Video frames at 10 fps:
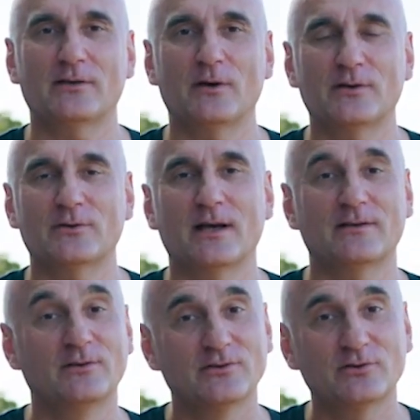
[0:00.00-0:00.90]

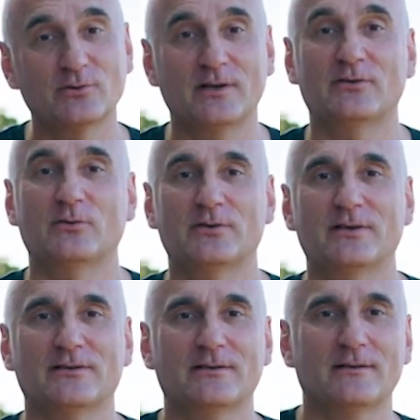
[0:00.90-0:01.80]
contractors who can do
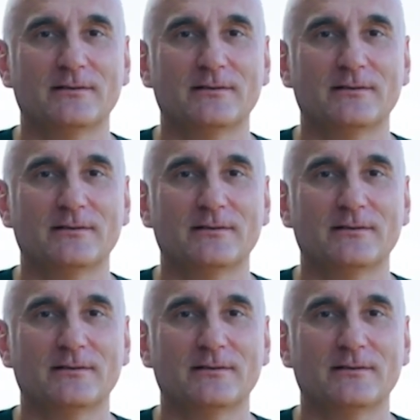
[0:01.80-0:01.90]
this.